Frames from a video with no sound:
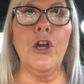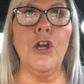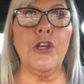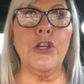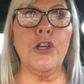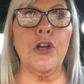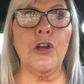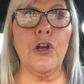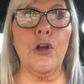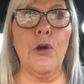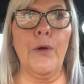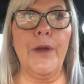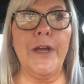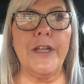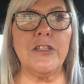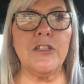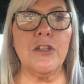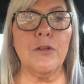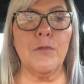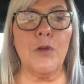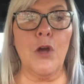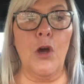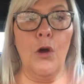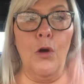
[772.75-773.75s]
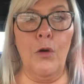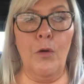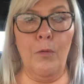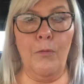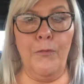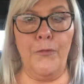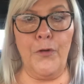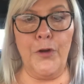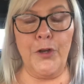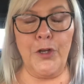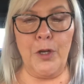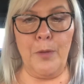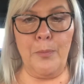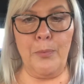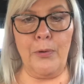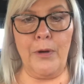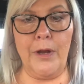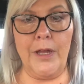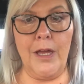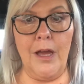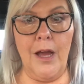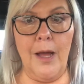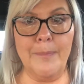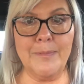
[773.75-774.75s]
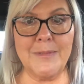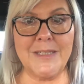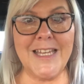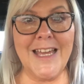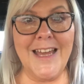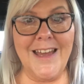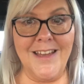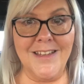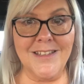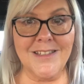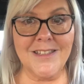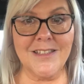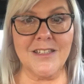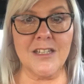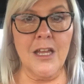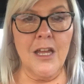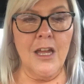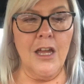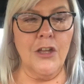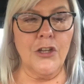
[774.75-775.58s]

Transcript: you're going to go for your pre-op tests.